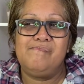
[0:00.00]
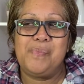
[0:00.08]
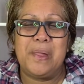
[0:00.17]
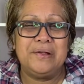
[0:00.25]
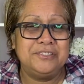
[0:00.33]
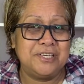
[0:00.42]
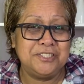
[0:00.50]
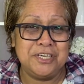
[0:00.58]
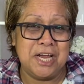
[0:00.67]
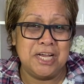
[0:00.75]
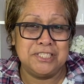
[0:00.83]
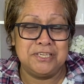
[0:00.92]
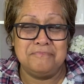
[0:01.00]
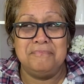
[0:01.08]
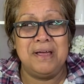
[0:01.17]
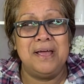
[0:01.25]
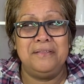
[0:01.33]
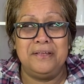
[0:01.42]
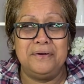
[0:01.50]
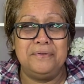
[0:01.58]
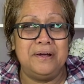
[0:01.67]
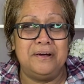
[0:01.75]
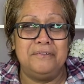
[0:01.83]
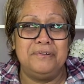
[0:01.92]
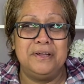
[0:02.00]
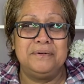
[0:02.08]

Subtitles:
He's such a handsome man, though, I think.